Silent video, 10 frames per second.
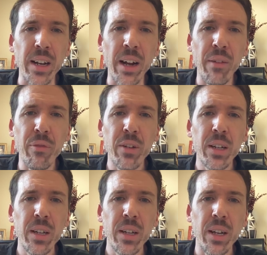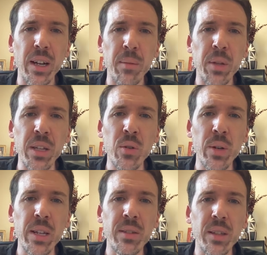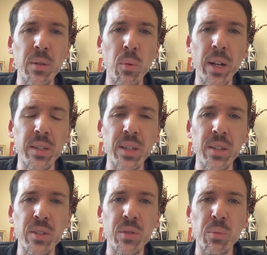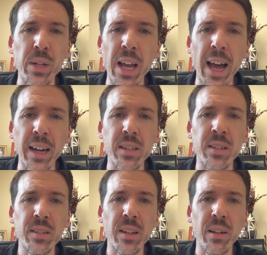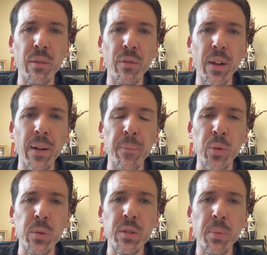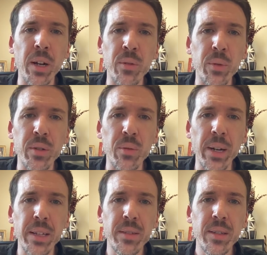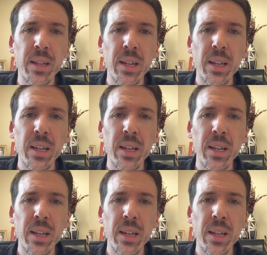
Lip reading: off, that you easily want to just react instead of respond with grace?